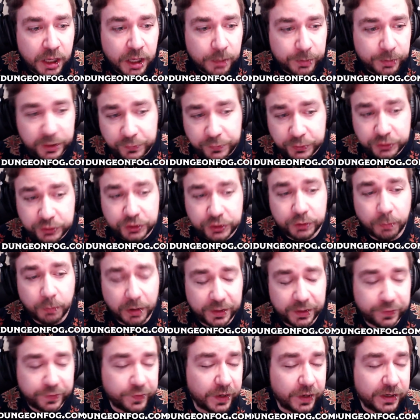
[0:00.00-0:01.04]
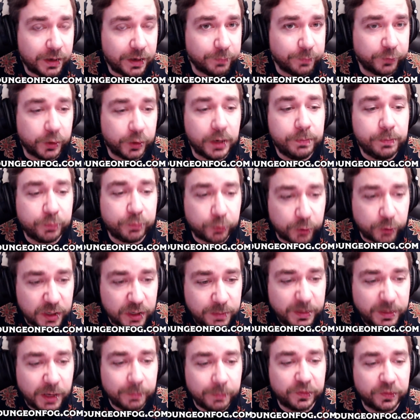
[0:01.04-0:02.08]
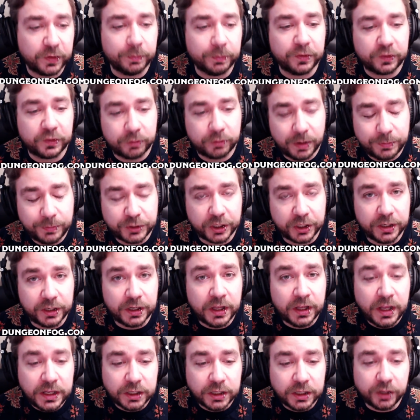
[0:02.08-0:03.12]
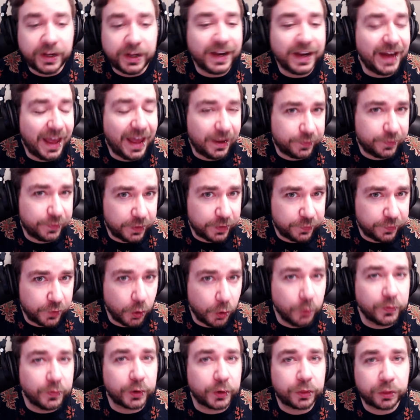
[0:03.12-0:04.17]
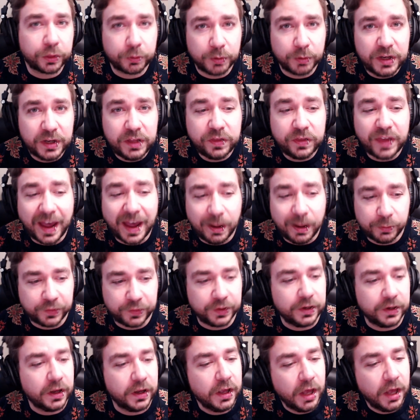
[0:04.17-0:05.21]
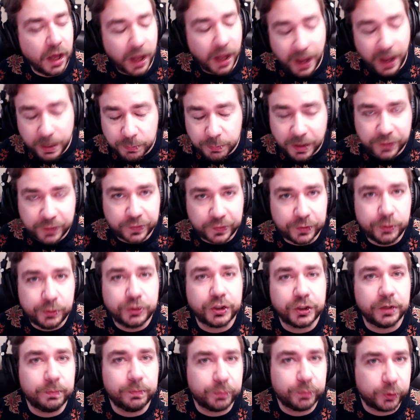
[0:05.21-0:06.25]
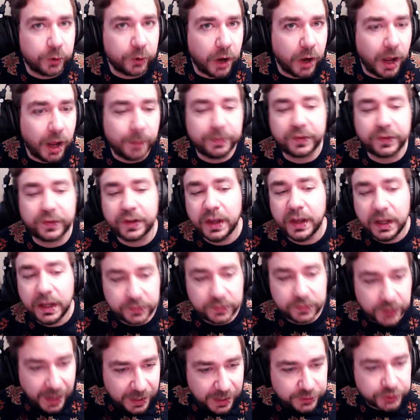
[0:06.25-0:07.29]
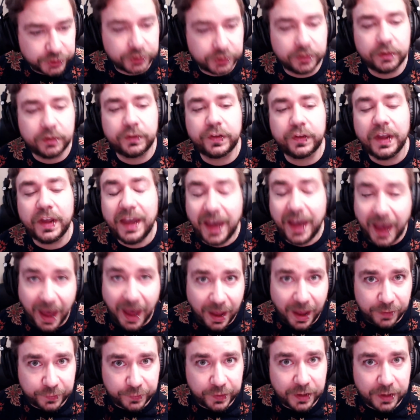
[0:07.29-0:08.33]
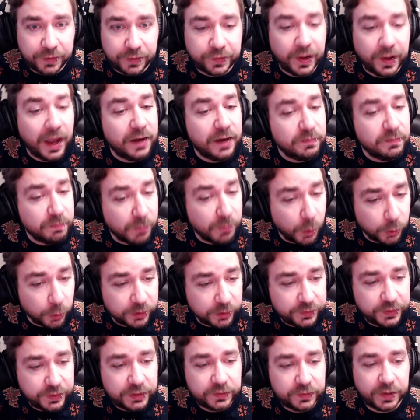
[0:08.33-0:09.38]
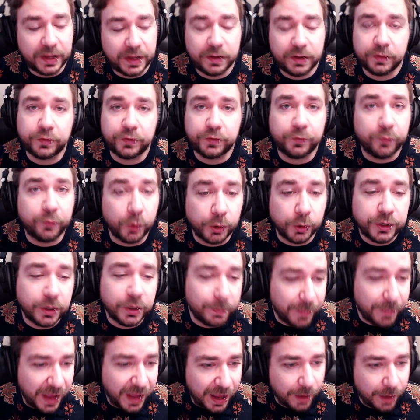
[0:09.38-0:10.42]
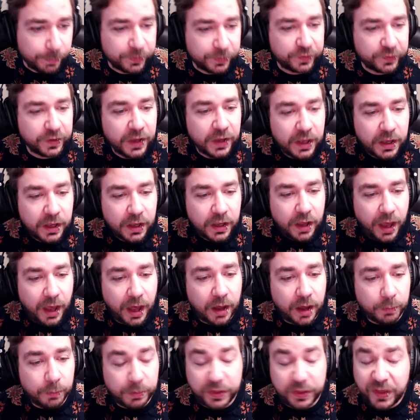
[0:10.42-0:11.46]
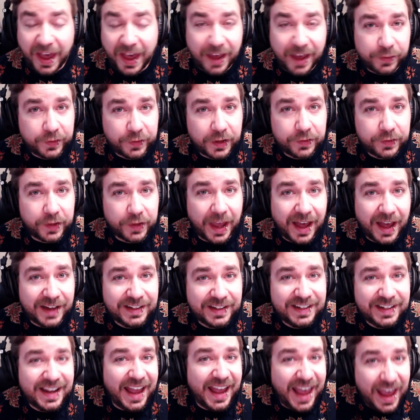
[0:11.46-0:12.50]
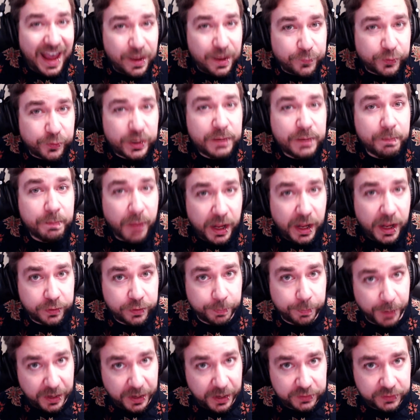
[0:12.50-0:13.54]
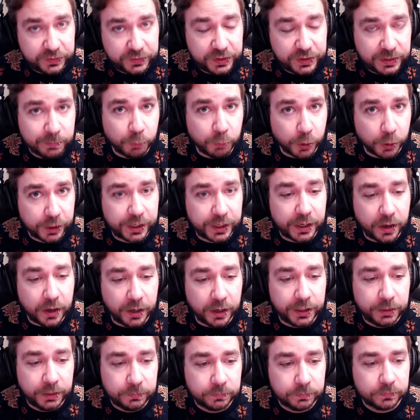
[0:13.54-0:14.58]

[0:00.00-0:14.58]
But if you do want to sign up for a premium subscription, you'll get access to over 3,000 high-resolution props, textures, assets, and more details for your maps, with assets added every month by the team working on it.